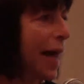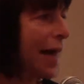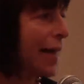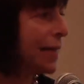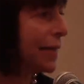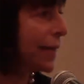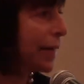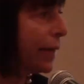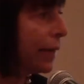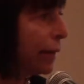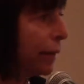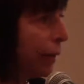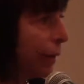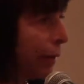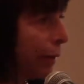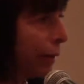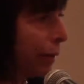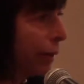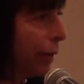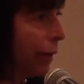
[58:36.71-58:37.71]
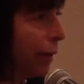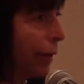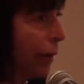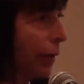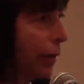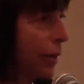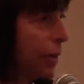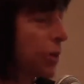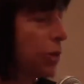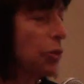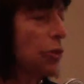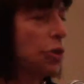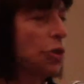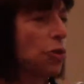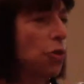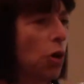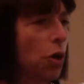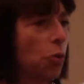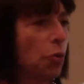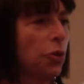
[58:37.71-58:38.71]
asking. So
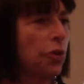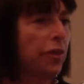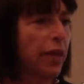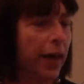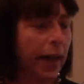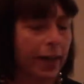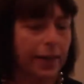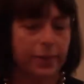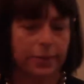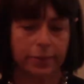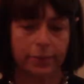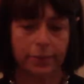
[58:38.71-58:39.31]
start with that.